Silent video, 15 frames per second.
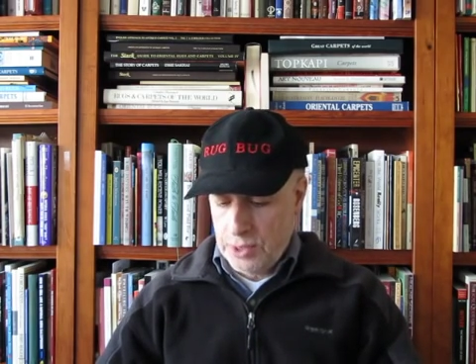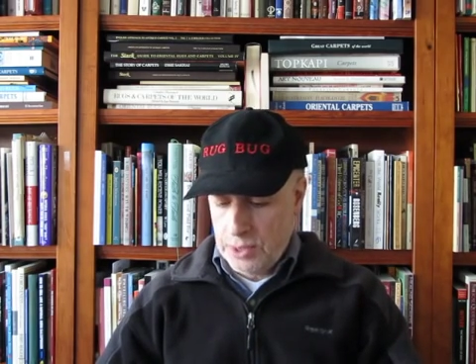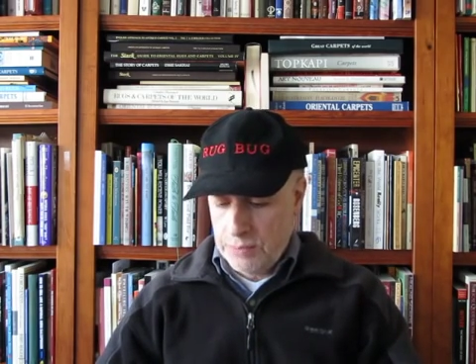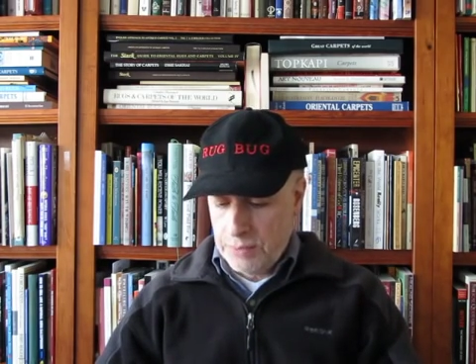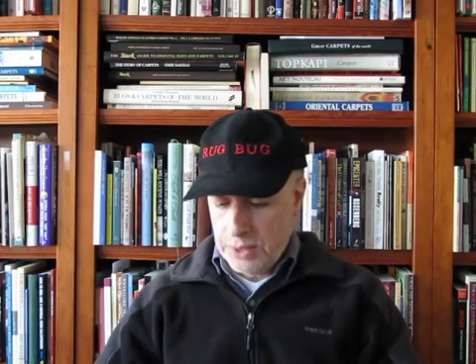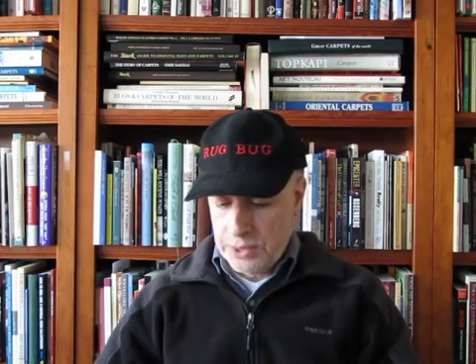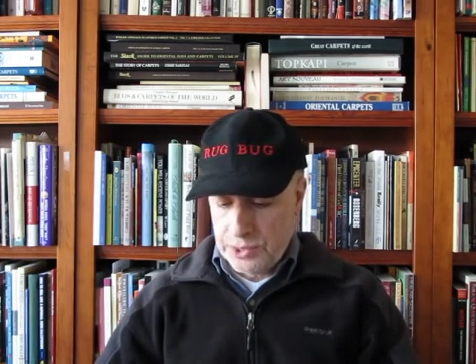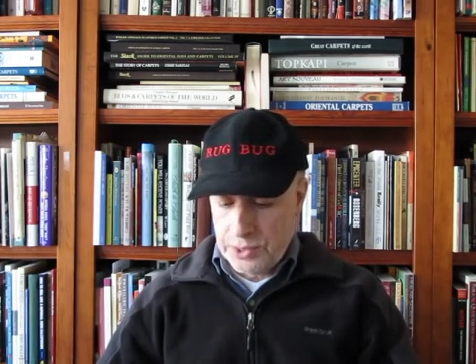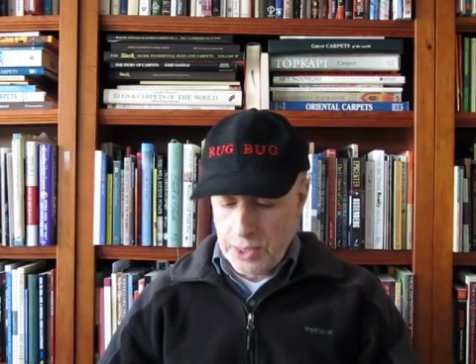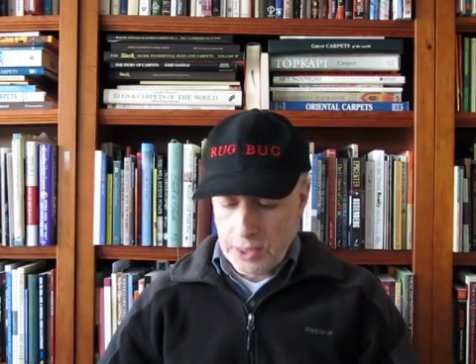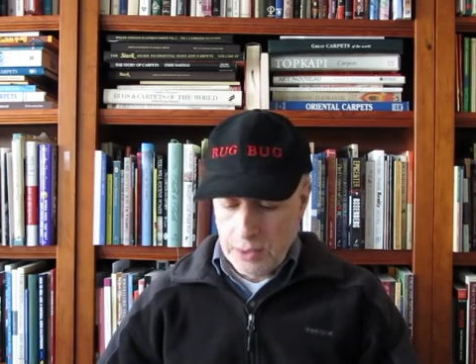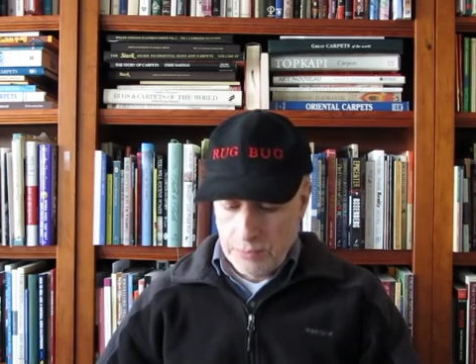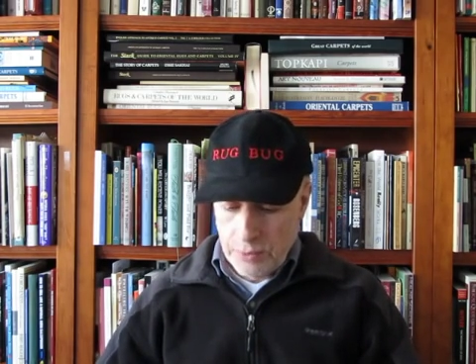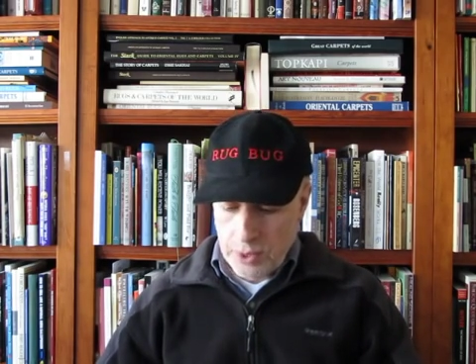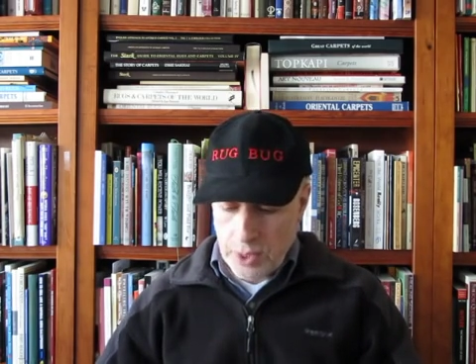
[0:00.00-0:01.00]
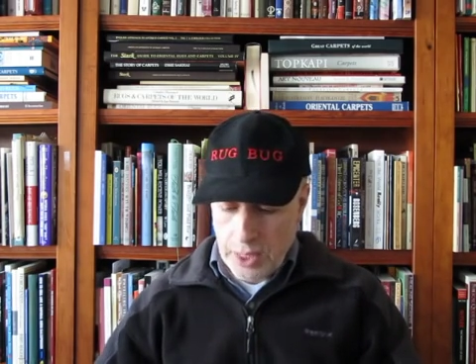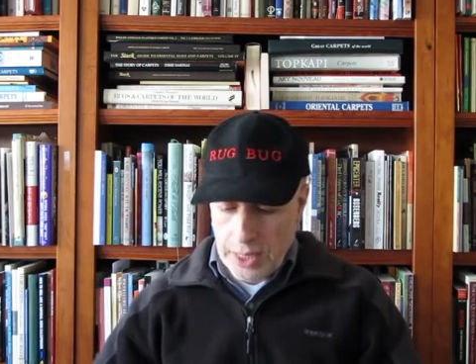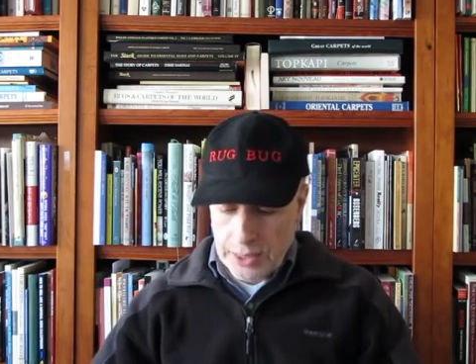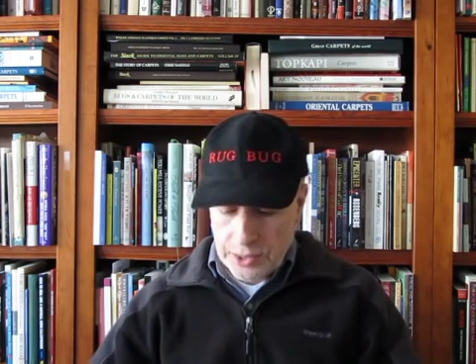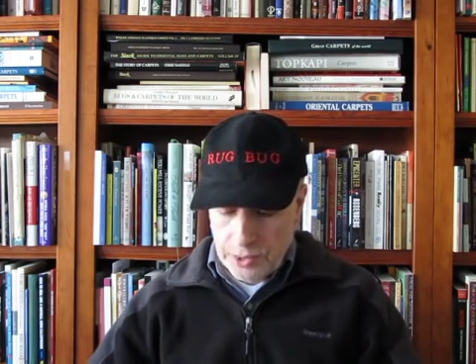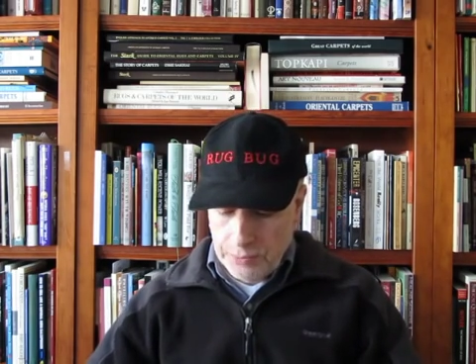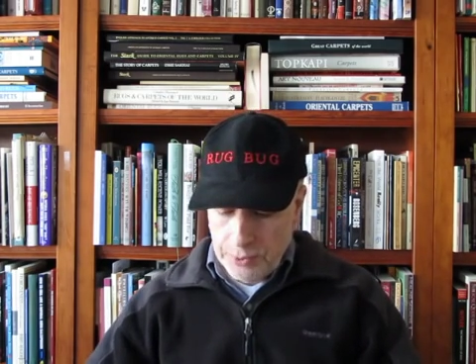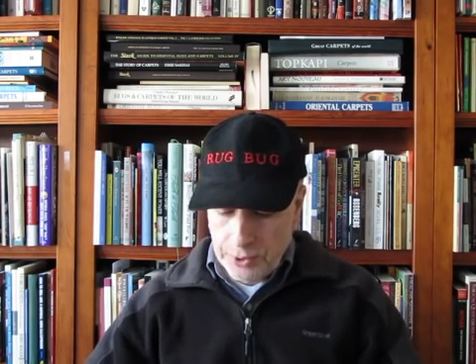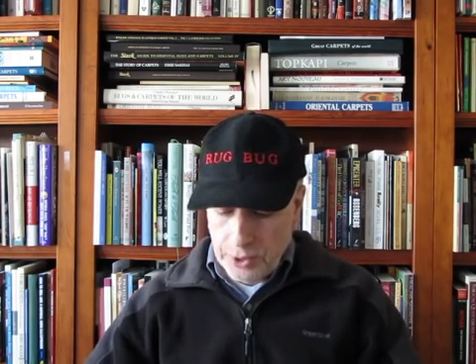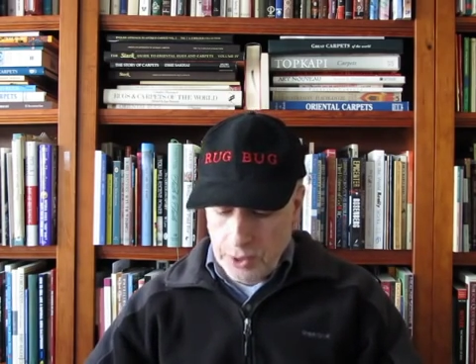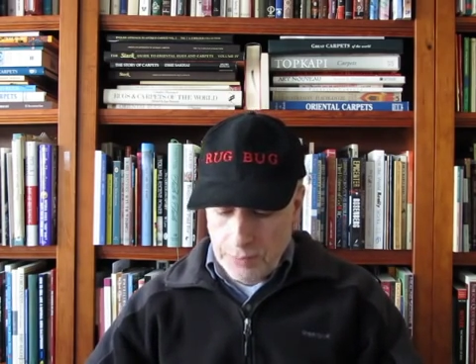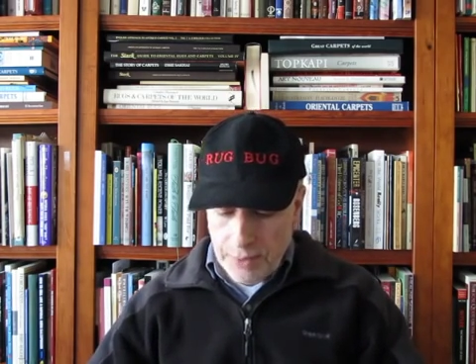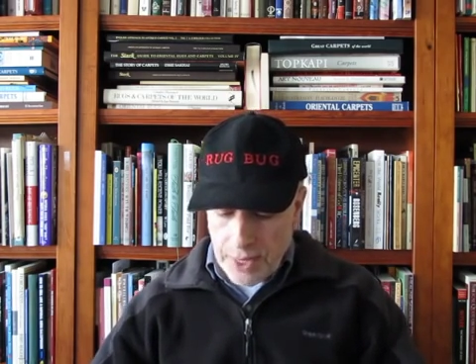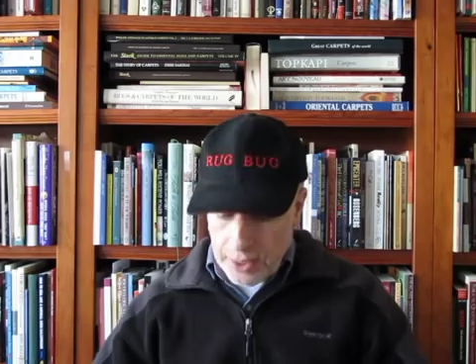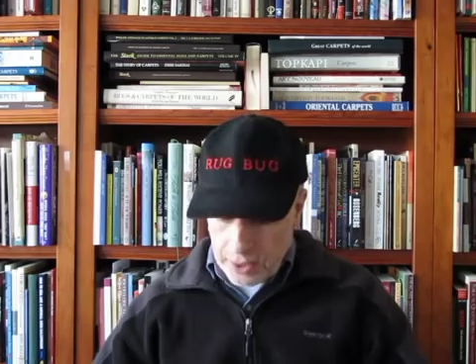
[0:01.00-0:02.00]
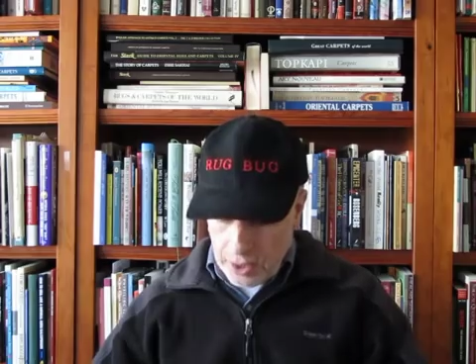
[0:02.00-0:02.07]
in my second book. I actually put it on the back